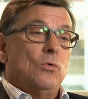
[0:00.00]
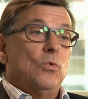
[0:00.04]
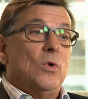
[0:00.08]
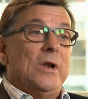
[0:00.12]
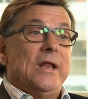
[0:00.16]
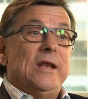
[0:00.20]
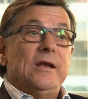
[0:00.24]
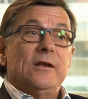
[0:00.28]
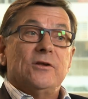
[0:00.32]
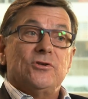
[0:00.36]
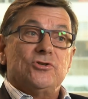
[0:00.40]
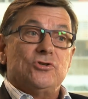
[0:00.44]

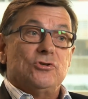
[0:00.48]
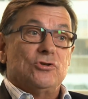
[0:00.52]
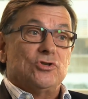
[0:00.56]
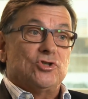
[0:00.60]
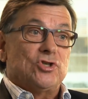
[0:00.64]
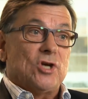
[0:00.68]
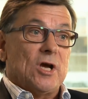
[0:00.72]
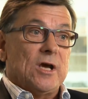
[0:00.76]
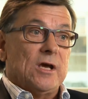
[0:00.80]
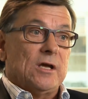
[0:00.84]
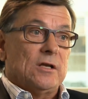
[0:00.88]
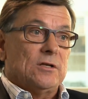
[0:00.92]
willingness to
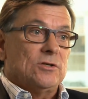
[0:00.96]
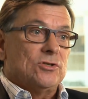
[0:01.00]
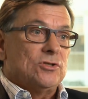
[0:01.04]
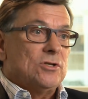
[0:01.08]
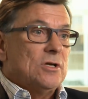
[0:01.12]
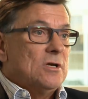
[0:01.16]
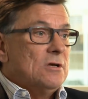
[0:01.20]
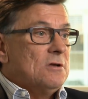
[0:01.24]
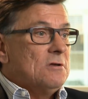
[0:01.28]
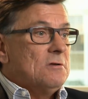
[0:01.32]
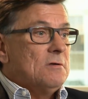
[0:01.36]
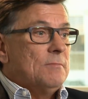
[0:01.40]
change,
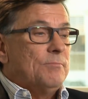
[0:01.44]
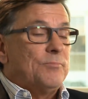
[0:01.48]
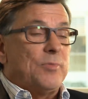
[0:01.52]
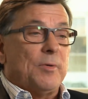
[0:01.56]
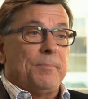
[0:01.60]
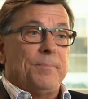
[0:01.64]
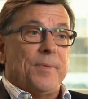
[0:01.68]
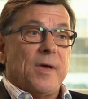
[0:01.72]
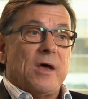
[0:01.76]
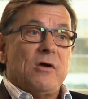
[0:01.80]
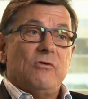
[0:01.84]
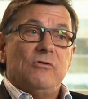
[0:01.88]

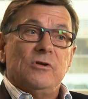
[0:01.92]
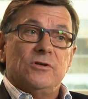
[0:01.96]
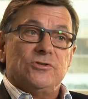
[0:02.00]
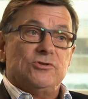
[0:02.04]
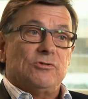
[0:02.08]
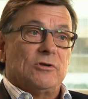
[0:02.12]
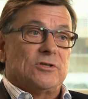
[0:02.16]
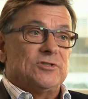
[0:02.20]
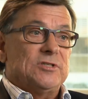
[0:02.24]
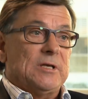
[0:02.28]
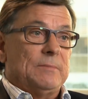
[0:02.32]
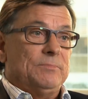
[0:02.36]
preparedness
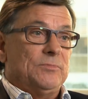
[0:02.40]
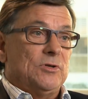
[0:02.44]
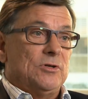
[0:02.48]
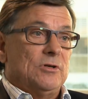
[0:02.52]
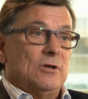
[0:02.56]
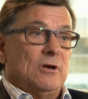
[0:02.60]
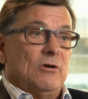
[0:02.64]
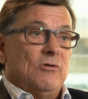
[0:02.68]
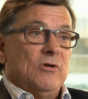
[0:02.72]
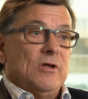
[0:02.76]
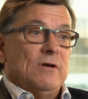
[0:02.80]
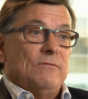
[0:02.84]
to accept a
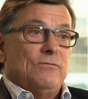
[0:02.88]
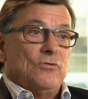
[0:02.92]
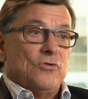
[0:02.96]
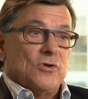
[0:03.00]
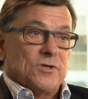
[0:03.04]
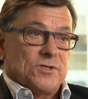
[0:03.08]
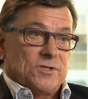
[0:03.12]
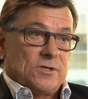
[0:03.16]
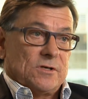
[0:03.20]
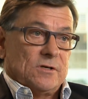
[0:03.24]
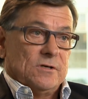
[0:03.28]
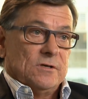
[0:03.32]
degree of
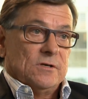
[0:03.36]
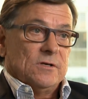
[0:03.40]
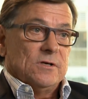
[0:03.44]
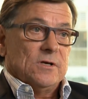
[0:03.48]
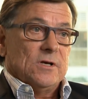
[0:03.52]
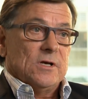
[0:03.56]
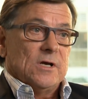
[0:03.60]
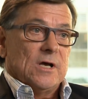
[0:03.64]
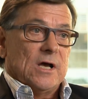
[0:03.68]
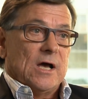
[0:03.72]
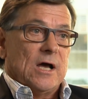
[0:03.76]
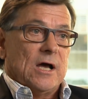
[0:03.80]
risk,
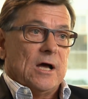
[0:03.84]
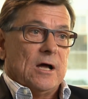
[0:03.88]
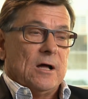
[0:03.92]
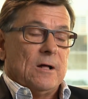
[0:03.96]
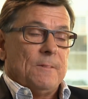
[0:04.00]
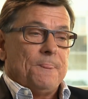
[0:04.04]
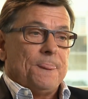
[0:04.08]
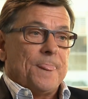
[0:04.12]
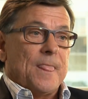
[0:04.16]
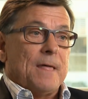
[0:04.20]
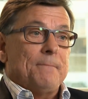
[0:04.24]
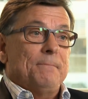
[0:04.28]

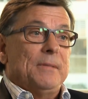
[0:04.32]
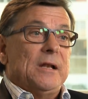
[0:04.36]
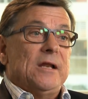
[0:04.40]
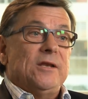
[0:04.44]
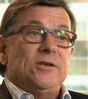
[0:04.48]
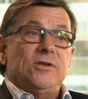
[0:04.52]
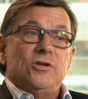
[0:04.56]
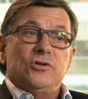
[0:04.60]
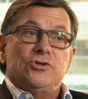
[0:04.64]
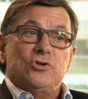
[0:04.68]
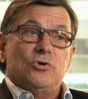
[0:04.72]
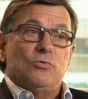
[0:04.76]

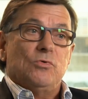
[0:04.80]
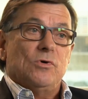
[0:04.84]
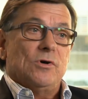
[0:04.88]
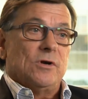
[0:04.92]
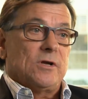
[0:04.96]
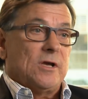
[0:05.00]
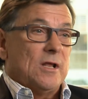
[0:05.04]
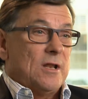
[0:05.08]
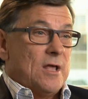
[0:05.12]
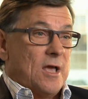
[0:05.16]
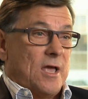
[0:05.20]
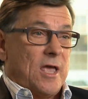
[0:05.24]
ability to
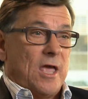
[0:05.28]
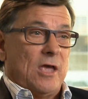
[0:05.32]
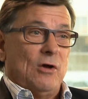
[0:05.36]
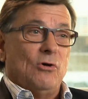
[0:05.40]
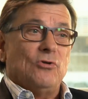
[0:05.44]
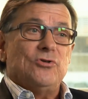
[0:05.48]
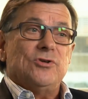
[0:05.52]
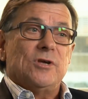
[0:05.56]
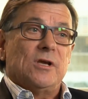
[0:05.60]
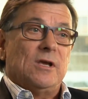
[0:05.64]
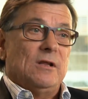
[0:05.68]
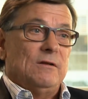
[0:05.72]
work in a
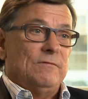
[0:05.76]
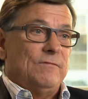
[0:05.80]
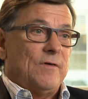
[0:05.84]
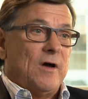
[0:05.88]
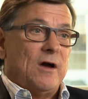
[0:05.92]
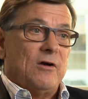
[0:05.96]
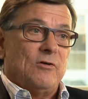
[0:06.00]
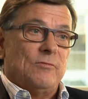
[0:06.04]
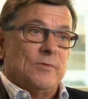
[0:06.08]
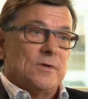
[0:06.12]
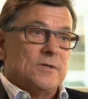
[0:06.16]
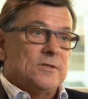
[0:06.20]
chaotic
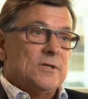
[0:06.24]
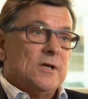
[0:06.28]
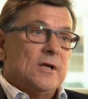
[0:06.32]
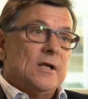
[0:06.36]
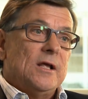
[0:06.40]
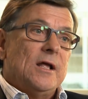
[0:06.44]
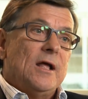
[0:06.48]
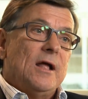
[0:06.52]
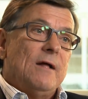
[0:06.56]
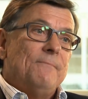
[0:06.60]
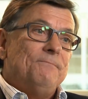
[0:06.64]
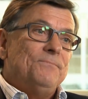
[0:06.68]
environment.
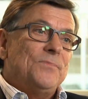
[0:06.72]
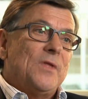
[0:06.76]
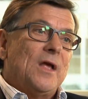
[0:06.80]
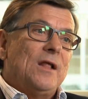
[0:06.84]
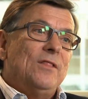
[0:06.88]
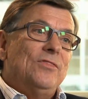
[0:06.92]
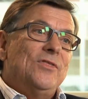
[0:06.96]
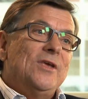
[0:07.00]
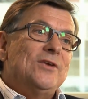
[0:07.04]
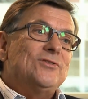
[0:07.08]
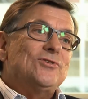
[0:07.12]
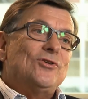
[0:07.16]

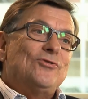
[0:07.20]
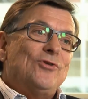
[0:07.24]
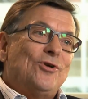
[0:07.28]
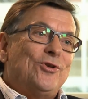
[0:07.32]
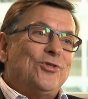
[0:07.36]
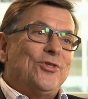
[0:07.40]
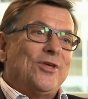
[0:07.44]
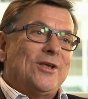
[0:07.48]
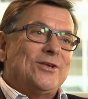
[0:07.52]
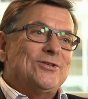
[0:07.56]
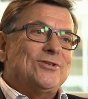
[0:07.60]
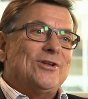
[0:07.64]
And these are not
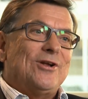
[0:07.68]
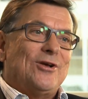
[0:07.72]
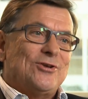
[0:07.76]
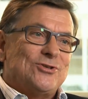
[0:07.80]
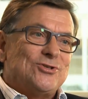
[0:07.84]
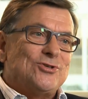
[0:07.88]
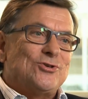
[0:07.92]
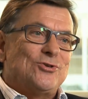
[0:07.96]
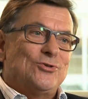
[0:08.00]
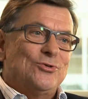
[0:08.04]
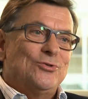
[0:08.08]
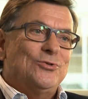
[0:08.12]
things that our
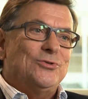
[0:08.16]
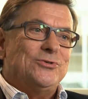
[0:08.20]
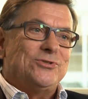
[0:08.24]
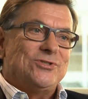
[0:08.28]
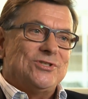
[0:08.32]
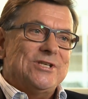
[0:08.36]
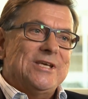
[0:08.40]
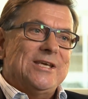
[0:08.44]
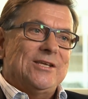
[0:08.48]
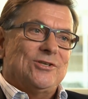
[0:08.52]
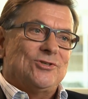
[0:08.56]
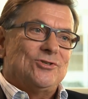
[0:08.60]
schools
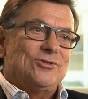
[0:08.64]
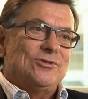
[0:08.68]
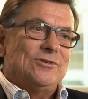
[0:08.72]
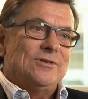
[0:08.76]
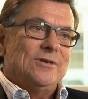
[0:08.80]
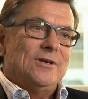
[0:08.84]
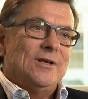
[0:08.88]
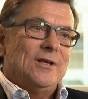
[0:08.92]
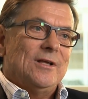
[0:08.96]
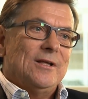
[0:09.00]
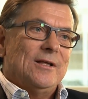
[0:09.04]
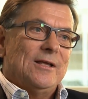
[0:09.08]
teach.
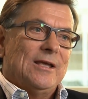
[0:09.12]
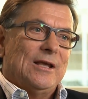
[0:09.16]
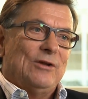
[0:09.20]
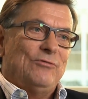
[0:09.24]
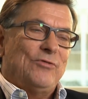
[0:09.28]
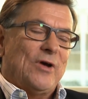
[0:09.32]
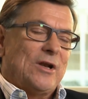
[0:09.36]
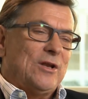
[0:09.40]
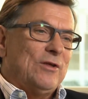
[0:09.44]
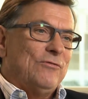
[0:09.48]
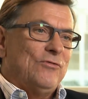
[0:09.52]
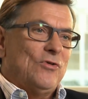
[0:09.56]
In
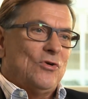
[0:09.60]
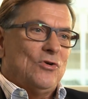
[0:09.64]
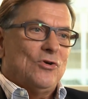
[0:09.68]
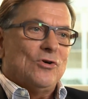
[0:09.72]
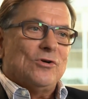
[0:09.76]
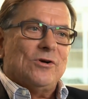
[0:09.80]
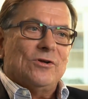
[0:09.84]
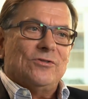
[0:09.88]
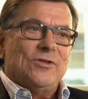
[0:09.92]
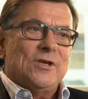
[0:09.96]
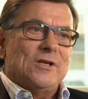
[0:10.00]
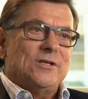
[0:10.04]
fact, if you
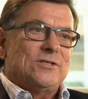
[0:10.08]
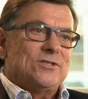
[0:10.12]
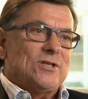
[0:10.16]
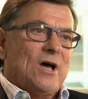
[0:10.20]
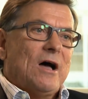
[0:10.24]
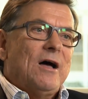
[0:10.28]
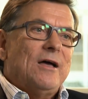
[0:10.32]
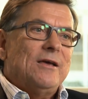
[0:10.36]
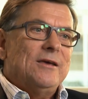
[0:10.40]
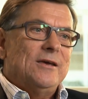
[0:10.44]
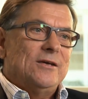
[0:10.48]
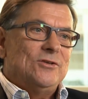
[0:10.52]
look at the
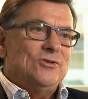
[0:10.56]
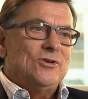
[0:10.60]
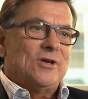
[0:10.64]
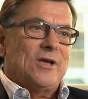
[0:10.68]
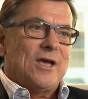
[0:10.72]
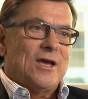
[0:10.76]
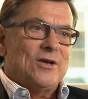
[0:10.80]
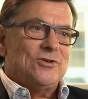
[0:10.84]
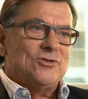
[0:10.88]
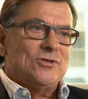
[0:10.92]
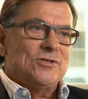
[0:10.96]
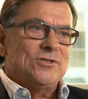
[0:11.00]
entire
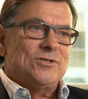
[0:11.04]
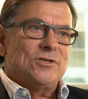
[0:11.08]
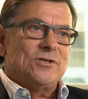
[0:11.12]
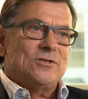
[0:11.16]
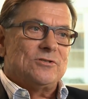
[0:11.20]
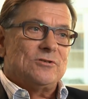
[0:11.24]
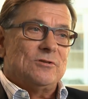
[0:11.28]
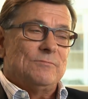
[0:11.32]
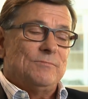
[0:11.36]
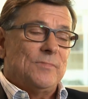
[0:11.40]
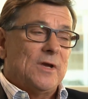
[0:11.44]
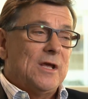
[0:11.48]
education
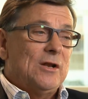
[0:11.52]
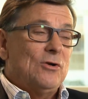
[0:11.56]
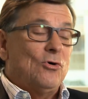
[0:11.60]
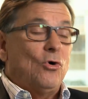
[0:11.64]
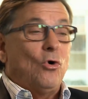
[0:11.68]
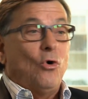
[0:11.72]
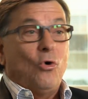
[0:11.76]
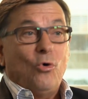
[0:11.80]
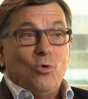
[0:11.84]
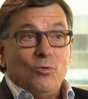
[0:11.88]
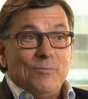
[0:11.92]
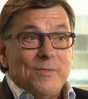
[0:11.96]
system in
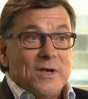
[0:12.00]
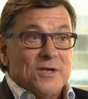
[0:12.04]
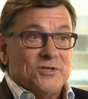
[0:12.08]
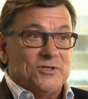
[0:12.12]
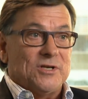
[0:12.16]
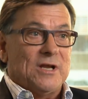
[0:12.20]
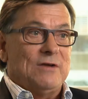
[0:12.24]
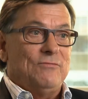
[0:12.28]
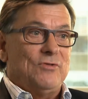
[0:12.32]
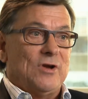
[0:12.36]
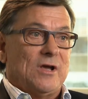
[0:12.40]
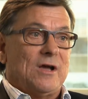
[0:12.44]

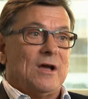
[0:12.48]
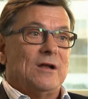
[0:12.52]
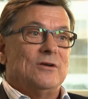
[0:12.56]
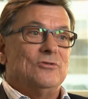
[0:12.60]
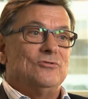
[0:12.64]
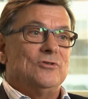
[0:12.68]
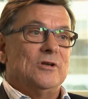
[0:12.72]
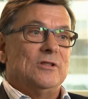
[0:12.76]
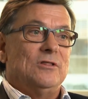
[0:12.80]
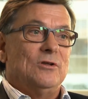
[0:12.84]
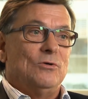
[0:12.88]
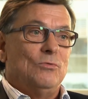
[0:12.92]
almost every
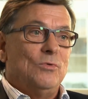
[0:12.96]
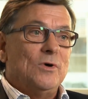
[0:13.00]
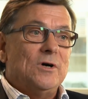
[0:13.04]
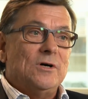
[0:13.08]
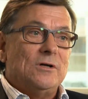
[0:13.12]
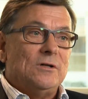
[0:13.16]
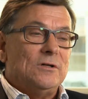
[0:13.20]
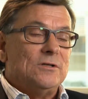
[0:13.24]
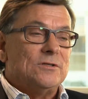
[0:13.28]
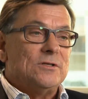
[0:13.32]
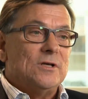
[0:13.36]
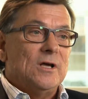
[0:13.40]
country in the
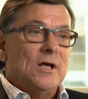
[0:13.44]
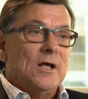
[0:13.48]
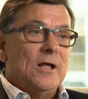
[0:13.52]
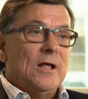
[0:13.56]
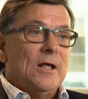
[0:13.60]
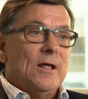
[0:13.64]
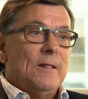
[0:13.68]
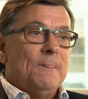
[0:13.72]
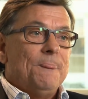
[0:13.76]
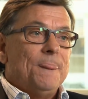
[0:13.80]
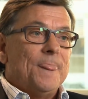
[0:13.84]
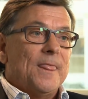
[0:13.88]
world,
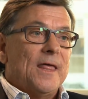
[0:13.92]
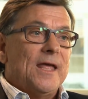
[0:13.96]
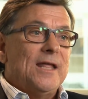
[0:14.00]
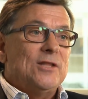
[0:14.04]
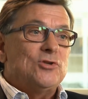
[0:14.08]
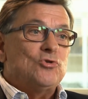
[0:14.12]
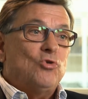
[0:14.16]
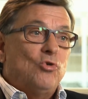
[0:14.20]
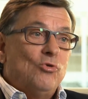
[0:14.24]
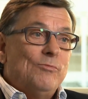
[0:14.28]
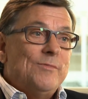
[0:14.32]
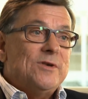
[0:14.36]

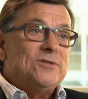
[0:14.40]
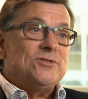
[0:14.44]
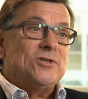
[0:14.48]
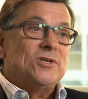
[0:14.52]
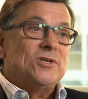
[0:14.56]
it's almost